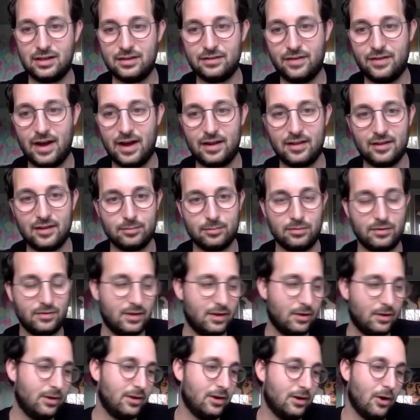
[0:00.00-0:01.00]
finding this movie
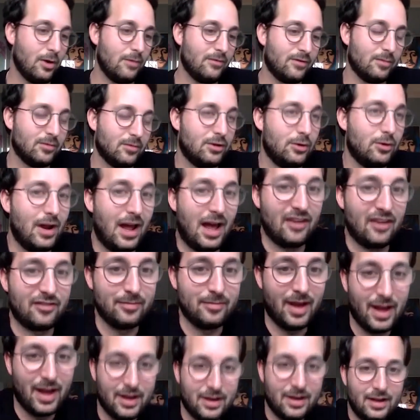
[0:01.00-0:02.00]
only know him from 2.5
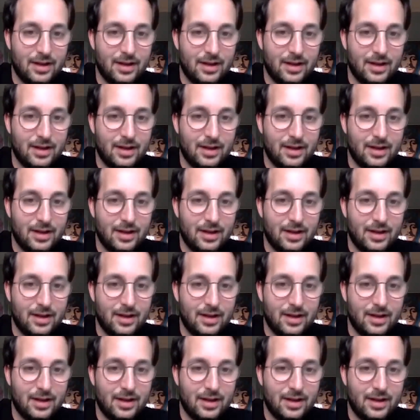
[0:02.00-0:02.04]
Men.